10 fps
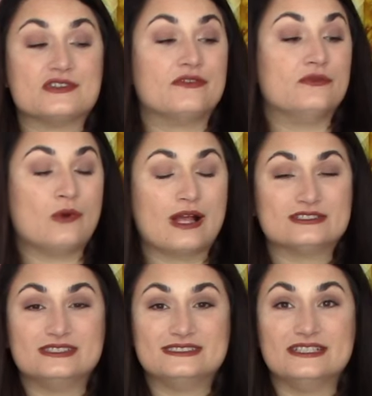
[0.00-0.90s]
if you watch
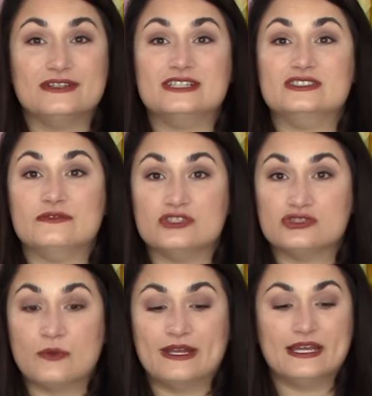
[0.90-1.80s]
the series, you've
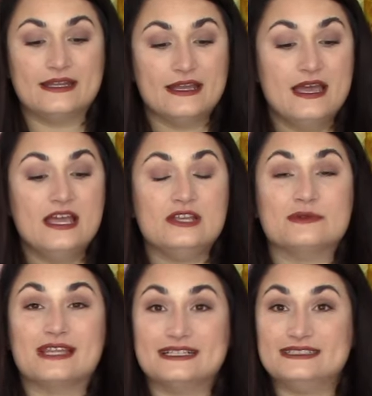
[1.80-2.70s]
enjoyed it, you
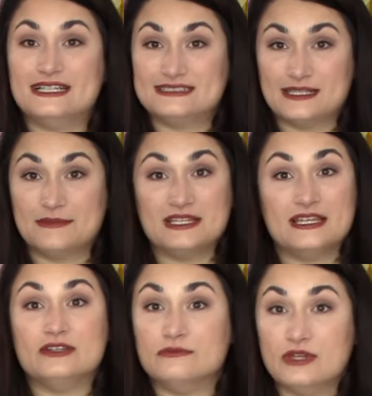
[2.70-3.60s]
would like to get something
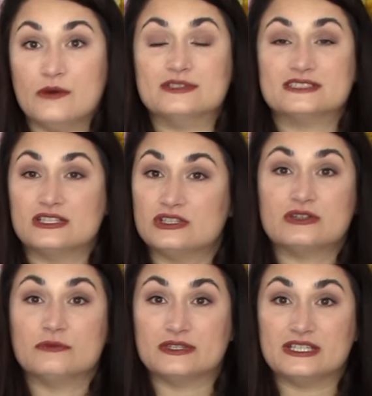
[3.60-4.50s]
that you know is going to look
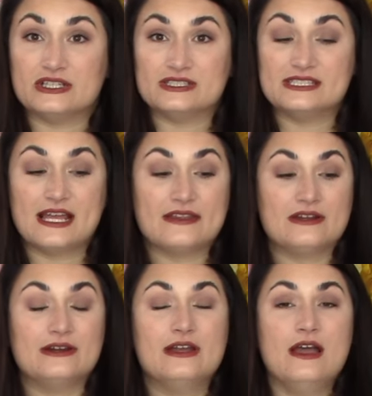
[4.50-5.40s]
really good
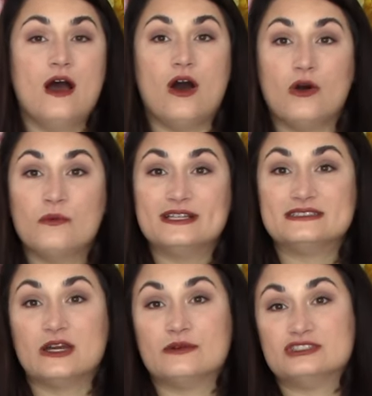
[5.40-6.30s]
together, always
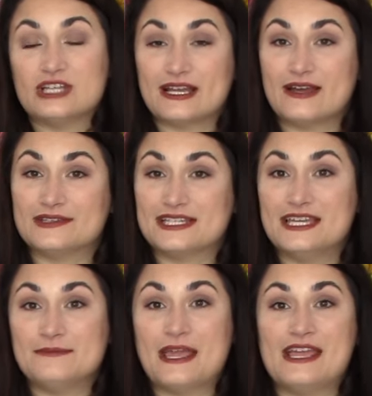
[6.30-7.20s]
go and check out the
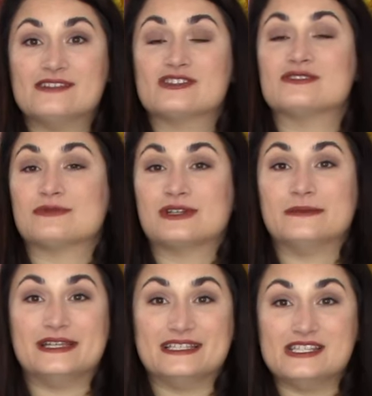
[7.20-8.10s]
kit page, because we're going to
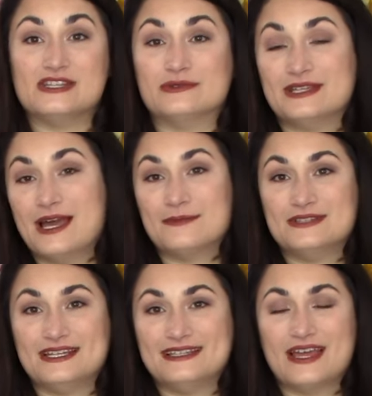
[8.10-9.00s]
be continually
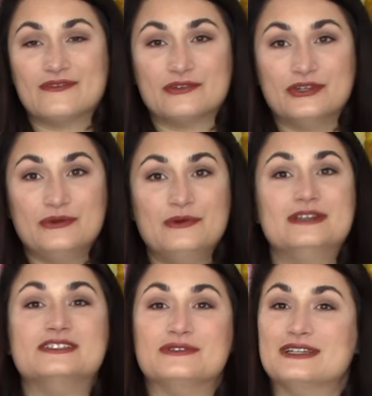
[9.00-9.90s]
updating that for you
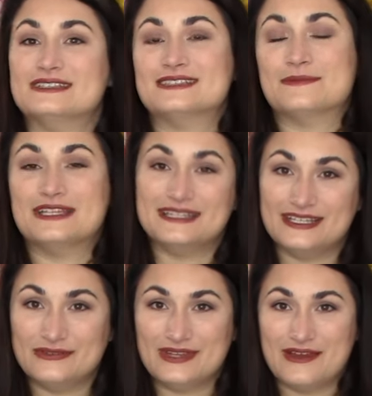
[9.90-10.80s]
so you can get something
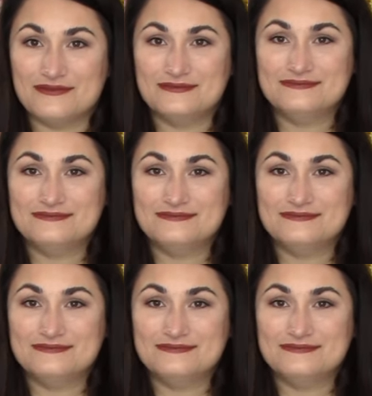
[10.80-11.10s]
that you love.